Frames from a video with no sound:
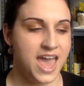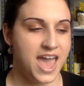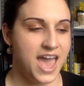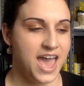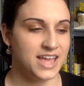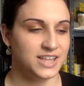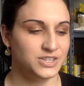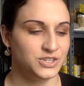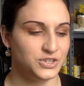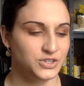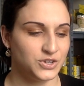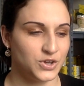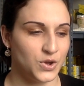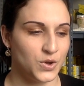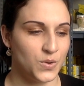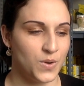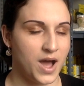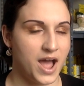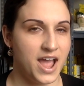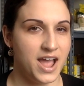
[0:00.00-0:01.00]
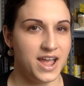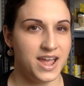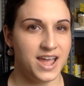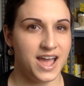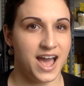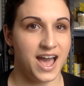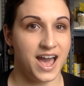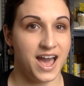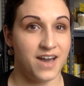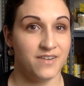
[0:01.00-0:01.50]
And so I
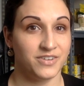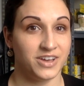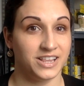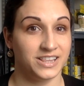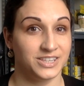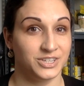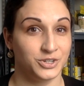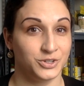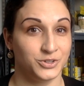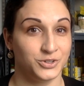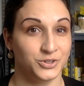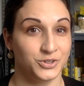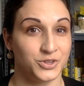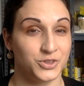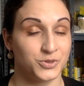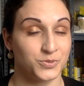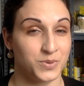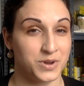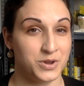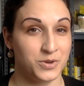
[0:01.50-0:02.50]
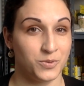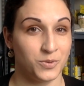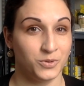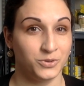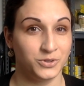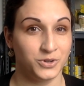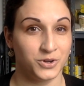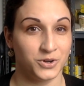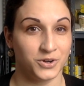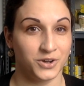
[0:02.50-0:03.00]
have a little three year
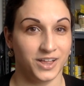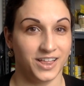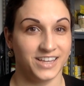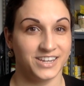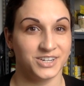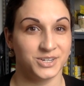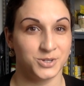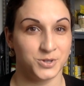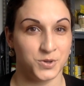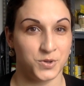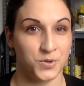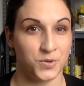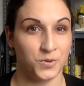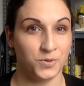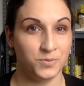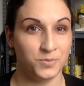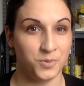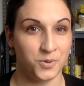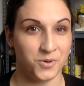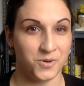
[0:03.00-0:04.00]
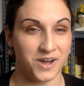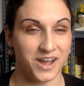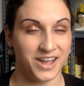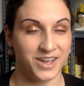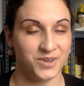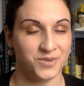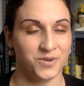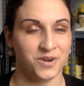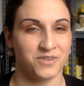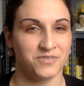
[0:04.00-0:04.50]
old girl and a two year old
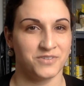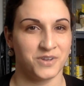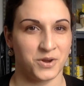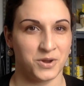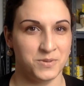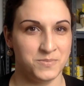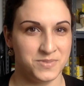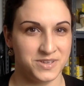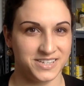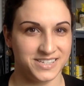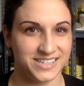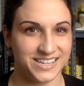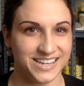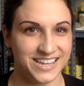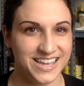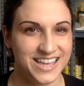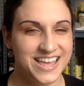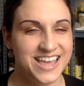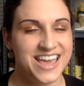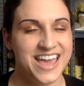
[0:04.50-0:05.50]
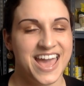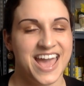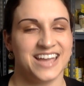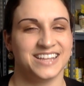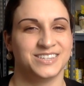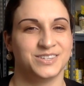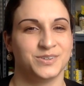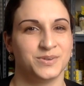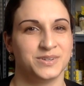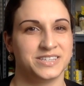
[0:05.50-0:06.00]
boy who are very busy.
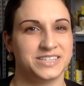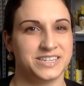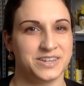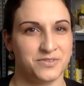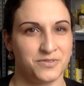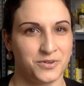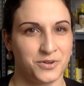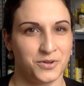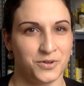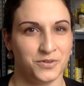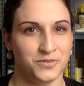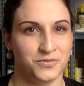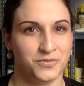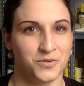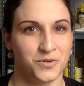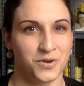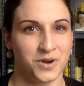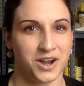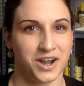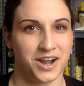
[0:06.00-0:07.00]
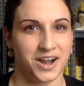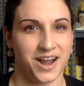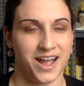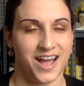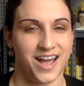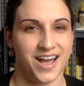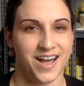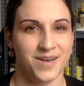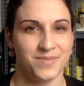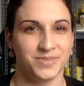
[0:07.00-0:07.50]
And so it's difficult for
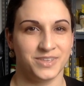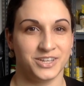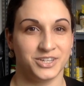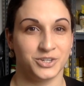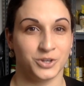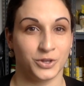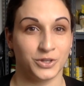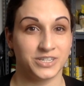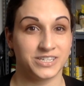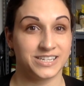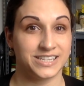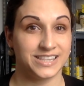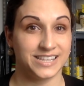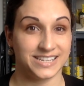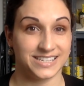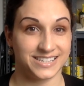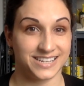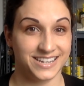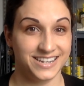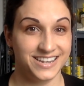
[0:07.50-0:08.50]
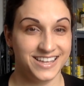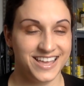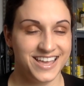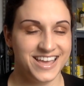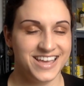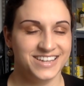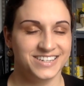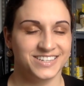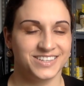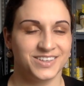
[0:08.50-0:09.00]
um, the adults to listen
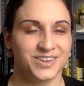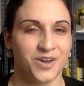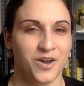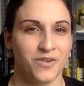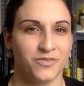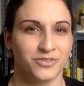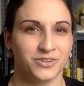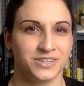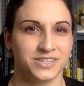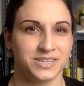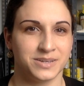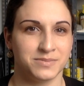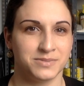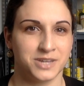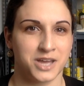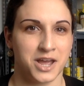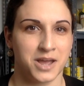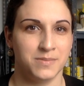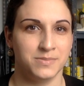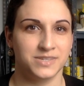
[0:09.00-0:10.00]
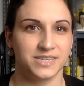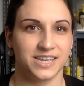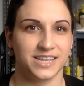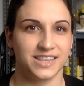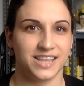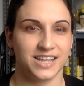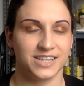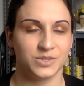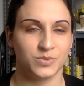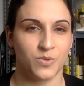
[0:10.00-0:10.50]
to the conference sometimes.
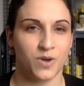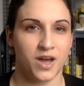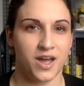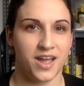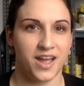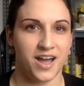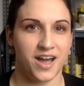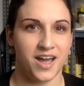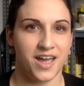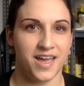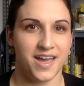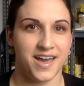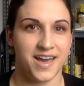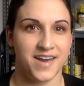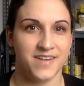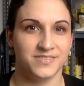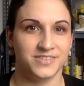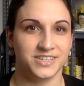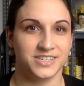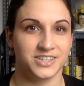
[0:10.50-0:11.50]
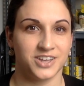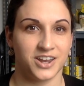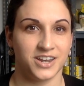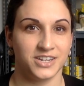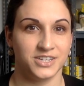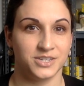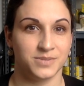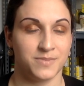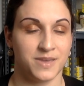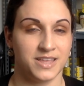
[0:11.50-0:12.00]
And that's why I have
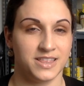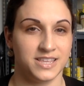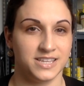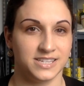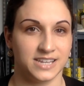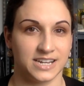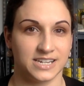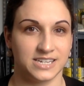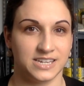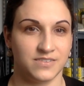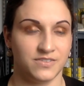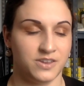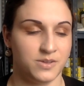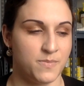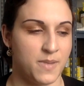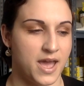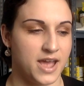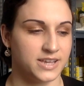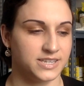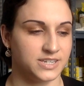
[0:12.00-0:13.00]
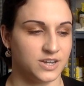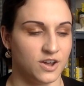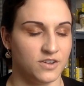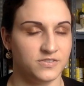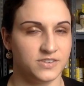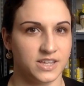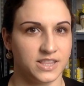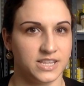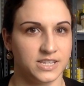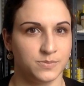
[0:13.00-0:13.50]
decided to make these activity bags. Now,
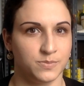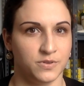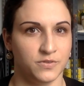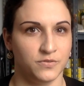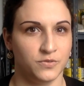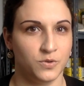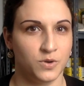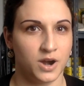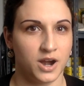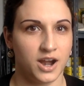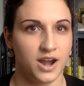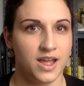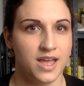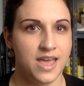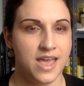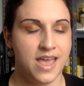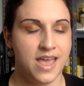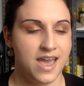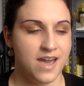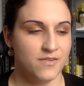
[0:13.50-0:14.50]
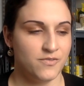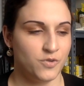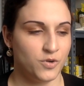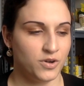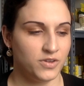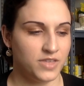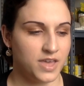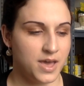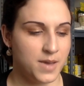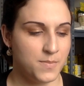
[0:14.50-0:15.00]
I've done this before
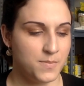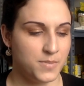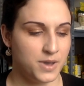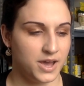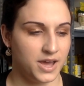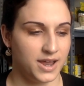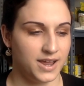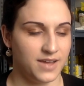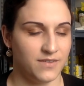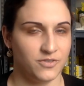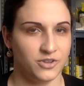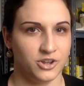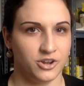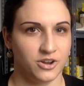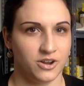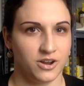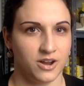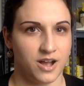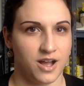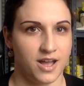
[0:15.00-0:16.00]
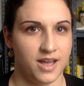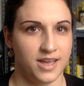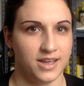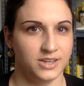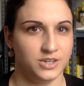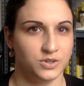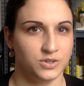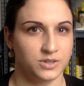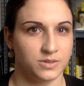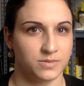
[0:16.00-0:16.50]
for them, but every year I
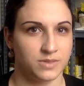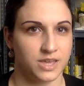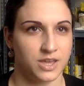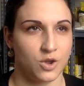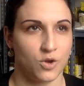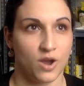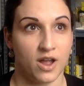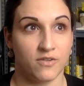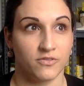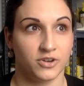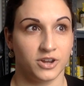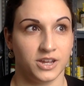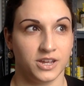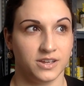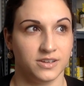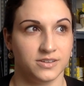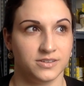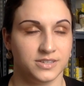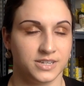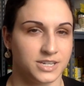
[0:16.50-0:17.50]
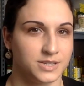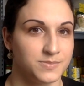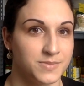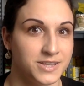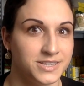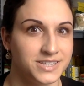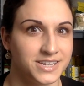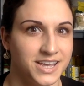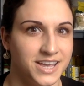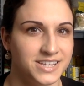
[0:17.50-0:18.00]
do something, or every six
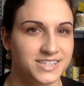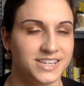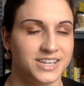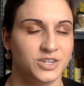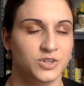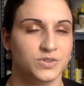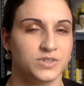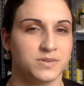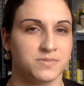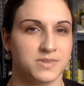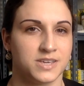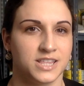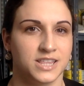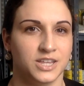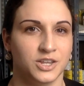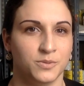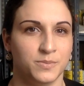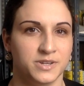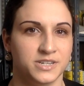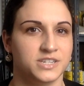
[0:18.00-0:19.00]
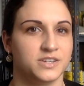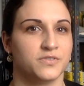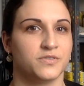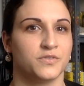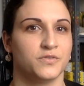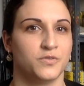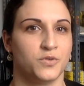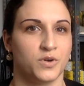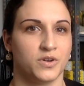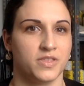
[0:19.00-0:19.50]
months, I guess, I do something a little bit
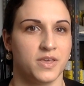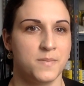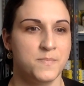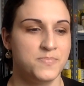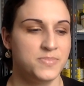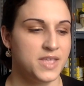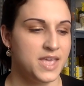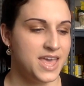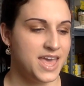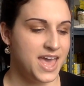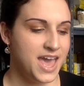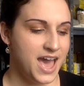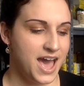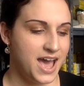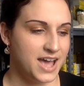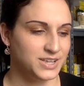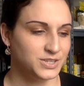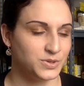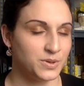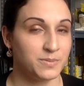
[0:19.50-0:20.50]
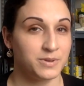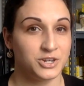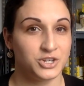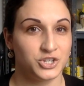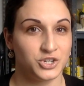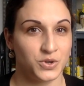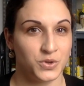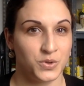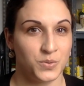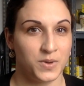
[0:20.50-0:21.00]
different for them. Uh, so I'm going to
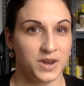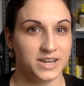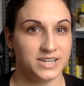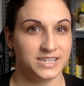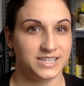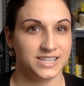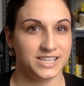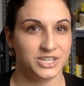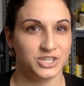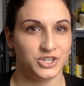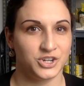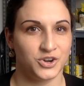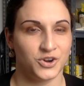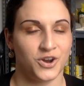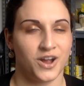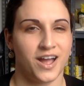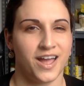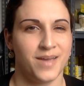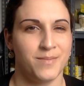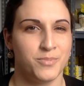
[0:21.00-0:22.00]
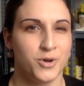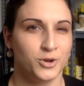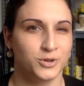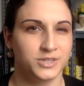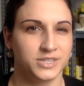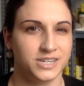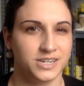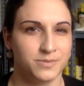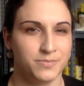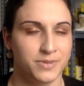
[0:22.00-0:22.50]
show you what I did this year. I
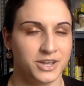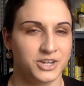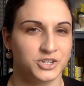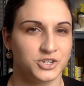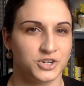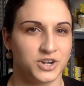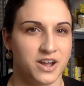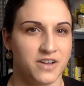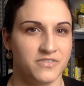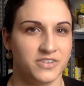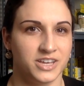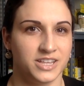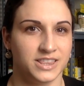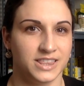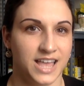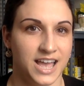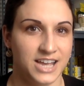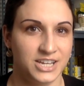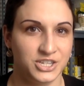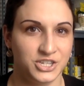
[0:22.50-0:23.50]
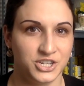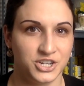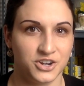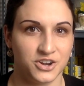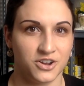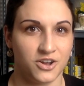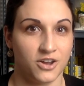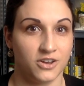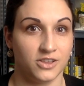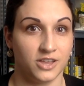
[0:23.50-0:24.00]
posted a picture of it last
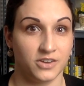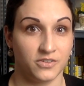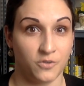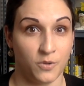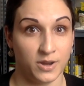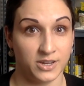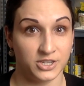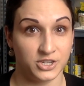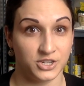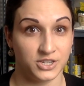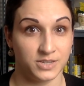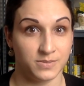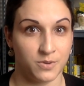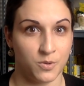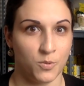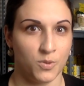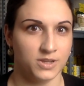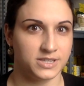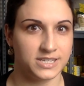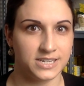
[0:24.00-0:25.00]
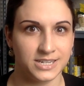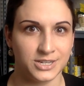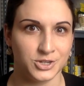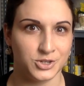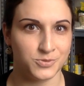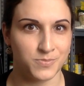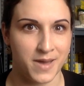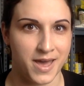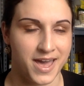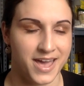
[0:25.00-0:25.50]
year and got a lot of questions about what's in
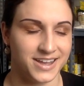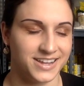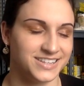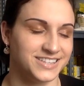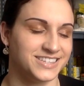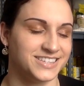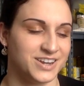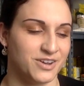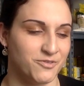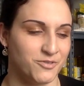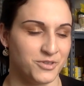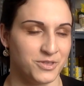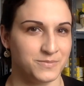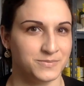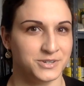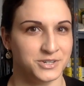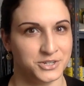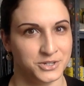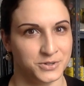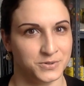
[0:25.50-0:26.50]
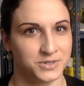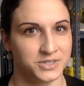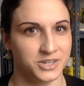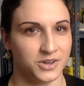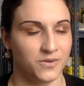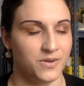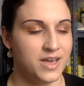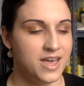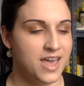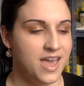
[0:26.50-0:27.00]
each bag and stuff for them to do.
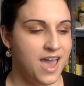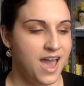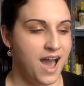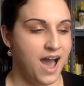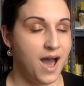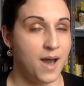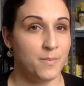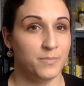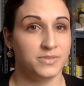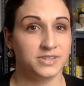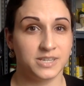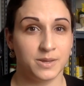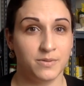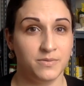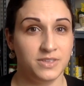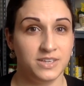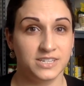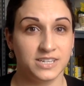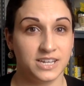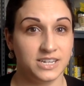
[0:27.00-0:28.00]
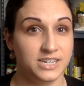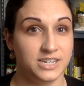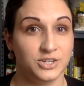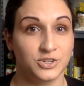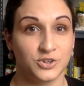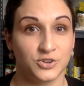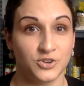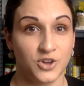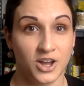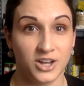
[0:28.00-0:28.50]
So um, some of these ideas
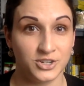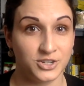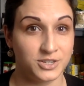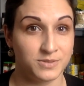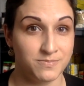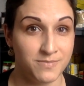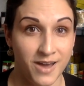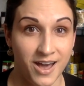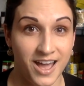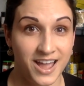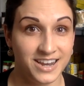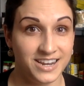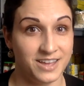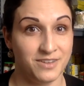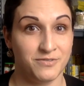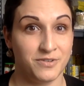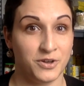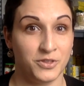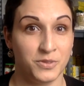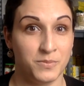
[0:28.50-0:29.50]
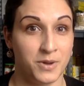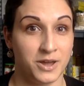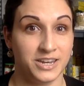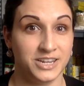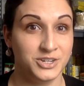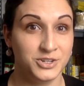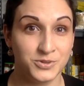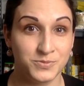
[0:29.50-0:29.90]
are not just mine. I found them on